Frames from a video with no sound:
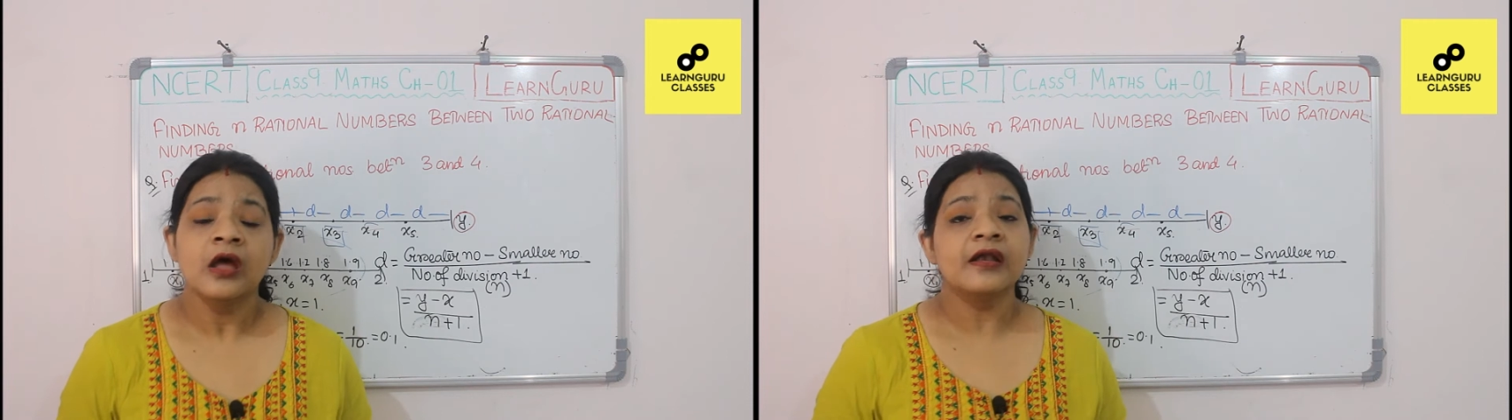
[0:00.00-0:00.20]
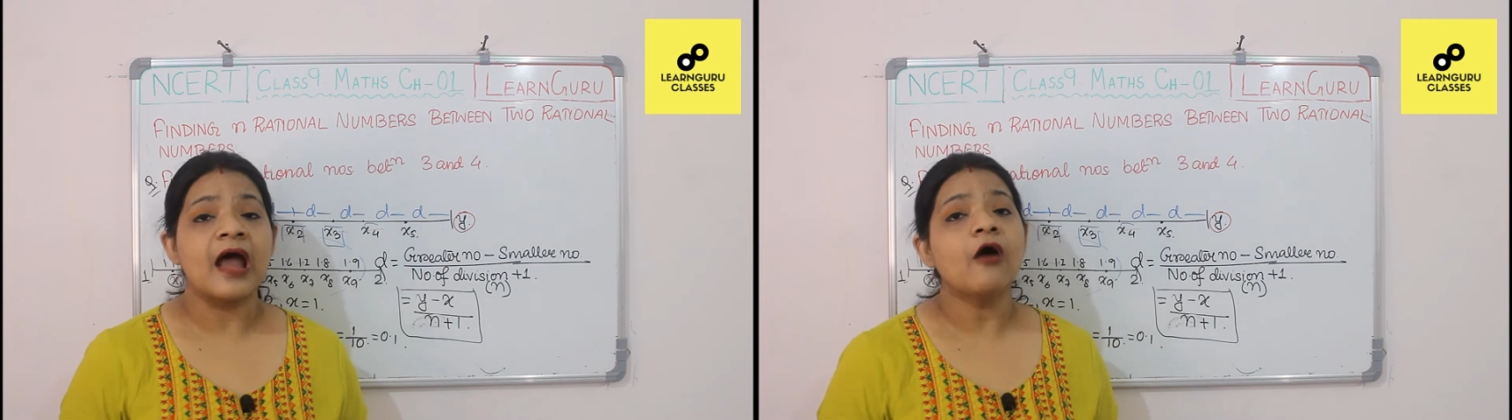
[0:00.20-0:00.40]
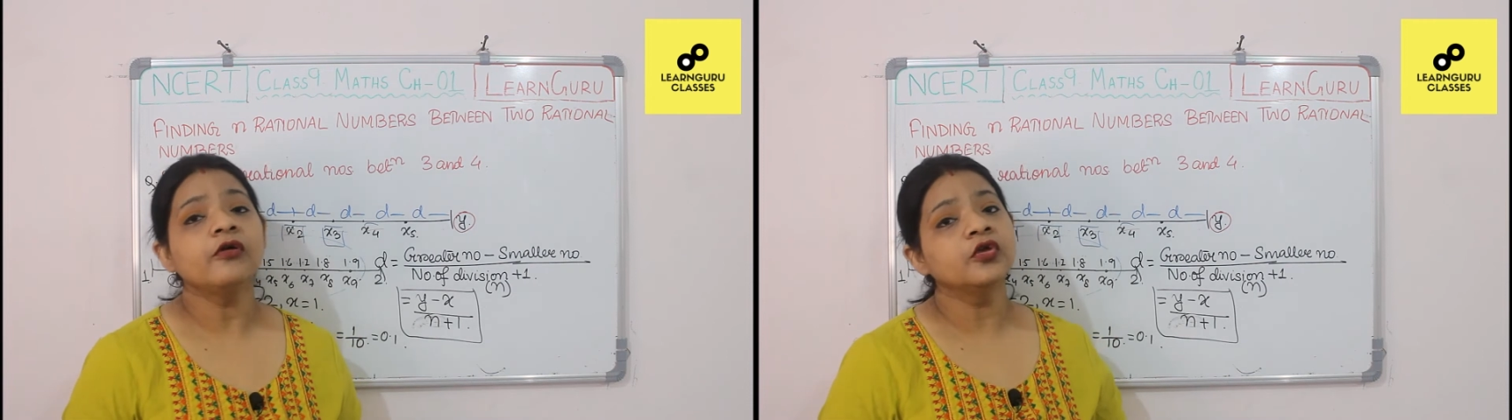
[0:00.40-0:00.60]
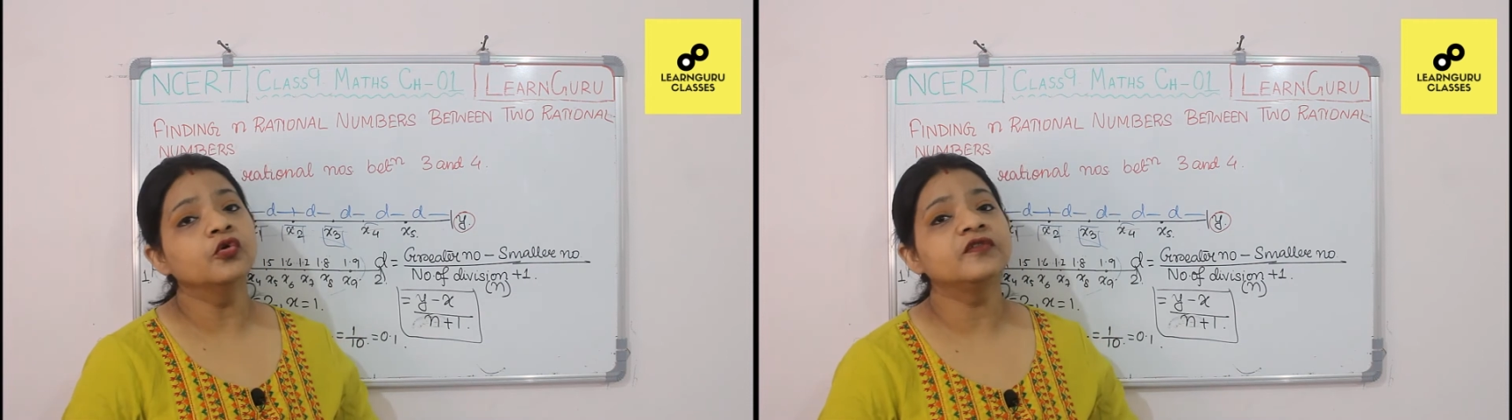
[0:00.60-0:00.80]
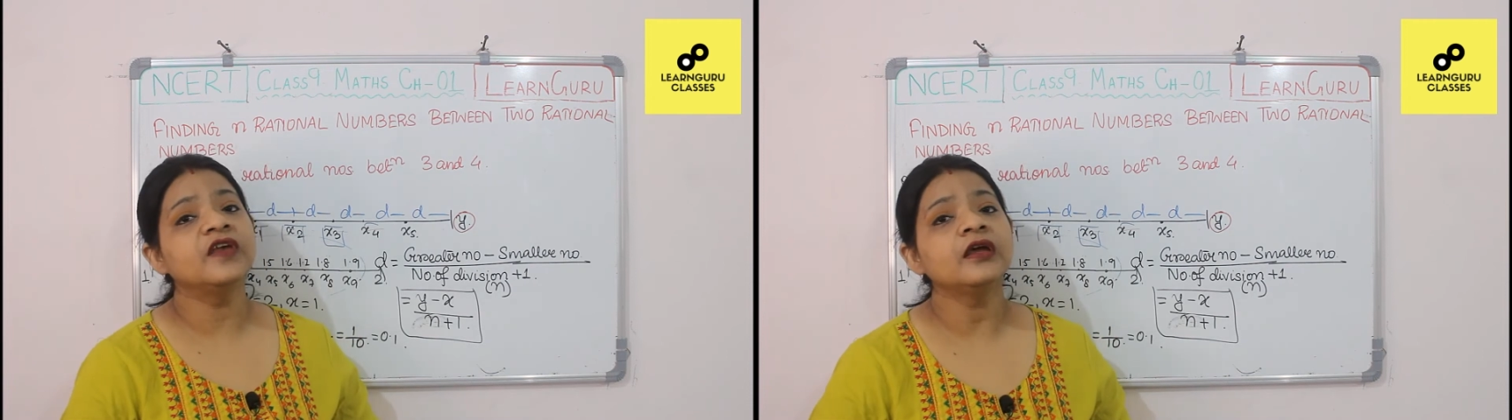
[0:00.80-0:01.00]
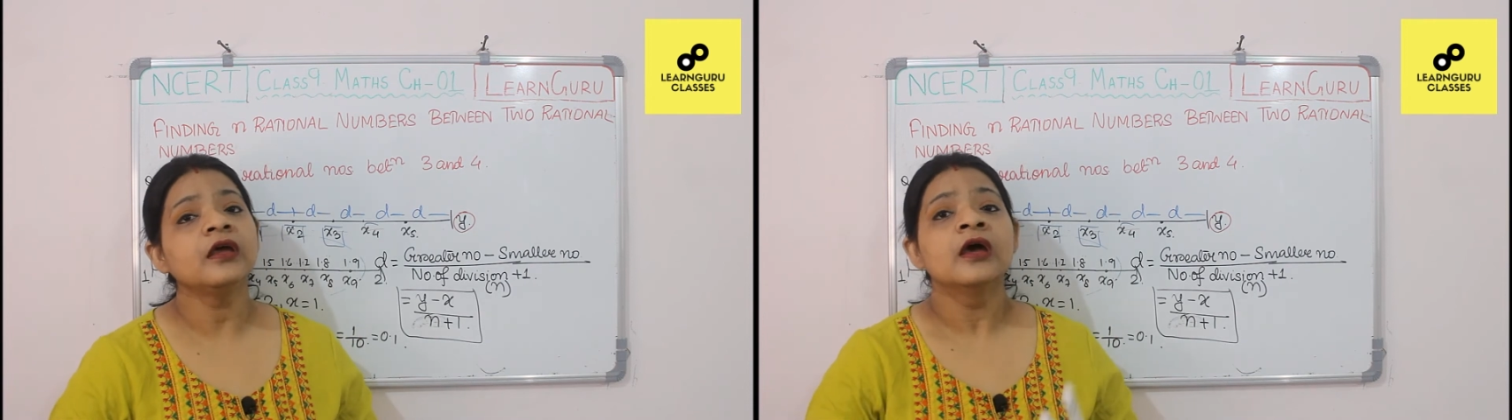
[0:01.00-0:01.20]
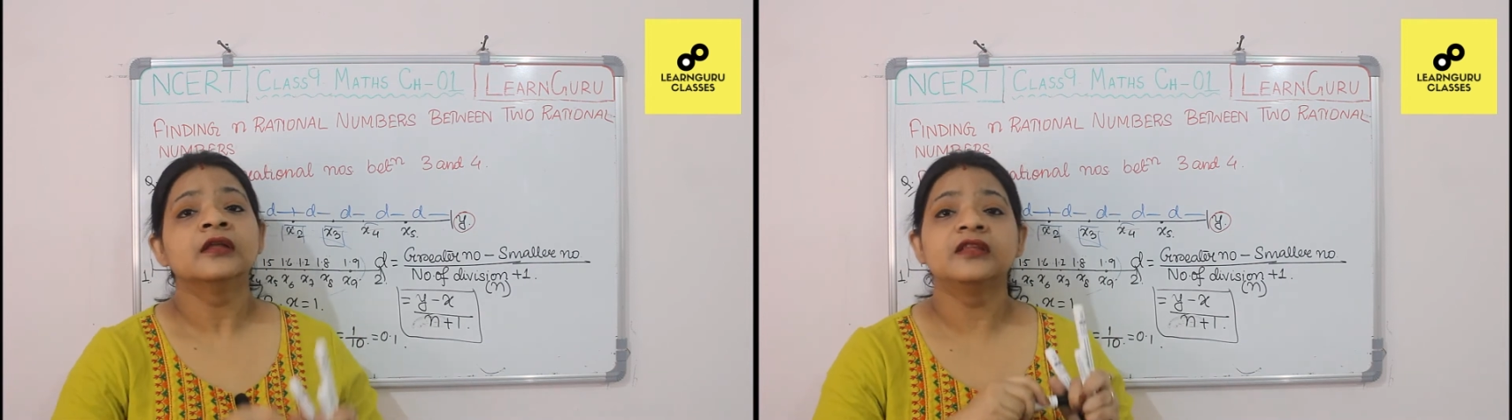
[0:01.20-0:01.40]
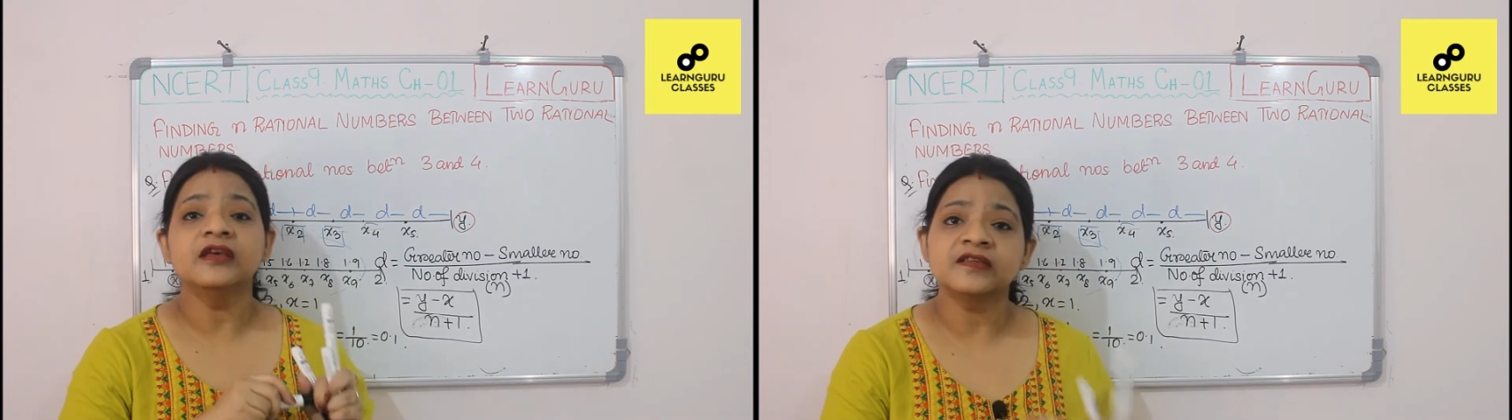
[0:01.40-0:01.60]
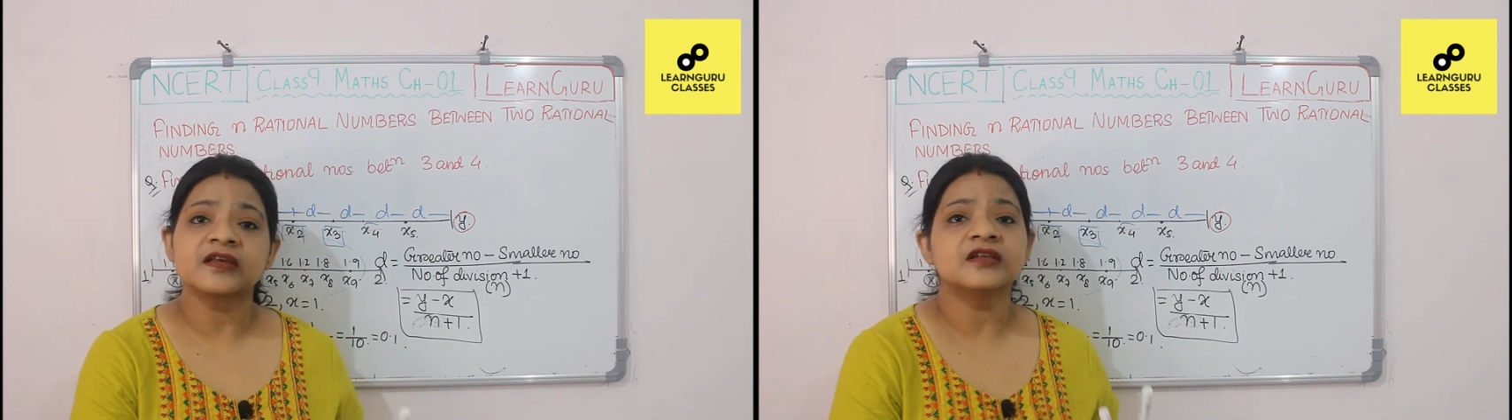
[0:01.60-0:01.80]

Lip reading: Now using this